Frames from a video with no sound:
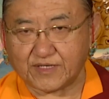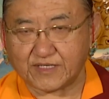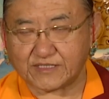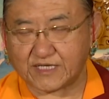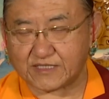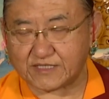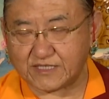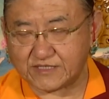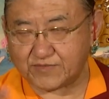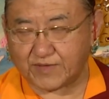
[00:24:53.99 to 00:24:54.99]
He says
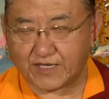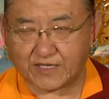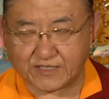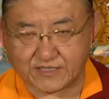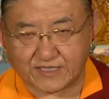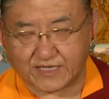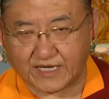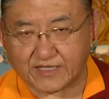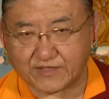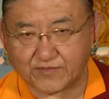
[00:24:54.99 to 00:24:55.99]
this way is the
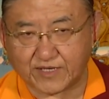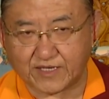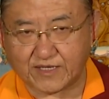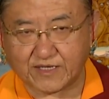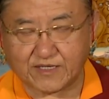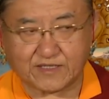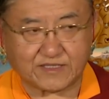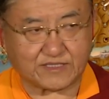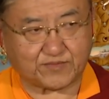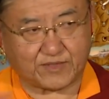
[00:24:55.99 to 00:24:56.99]
right way,
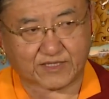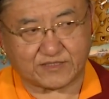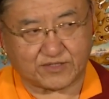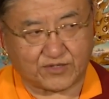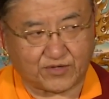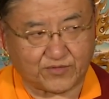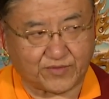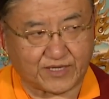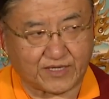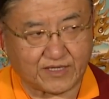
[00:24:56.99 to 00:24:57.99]
this way is the wrong
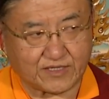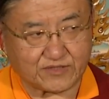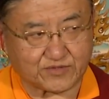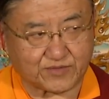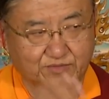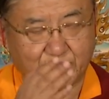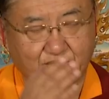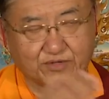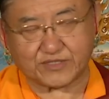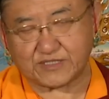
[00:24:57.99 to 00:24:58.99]
way. So if you
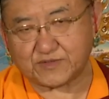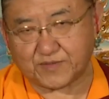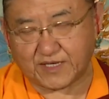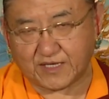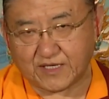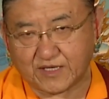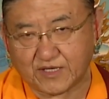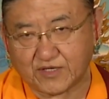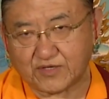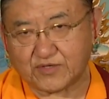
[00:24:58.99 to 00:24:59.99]
go this way,
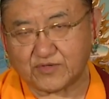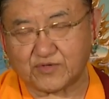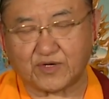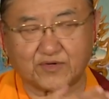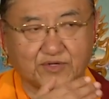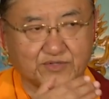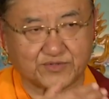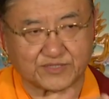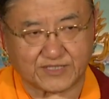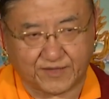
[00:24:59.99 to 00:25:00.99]
you are going
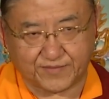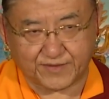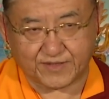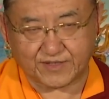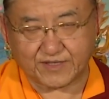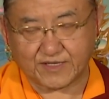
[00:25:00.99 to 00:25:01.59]
to suffer.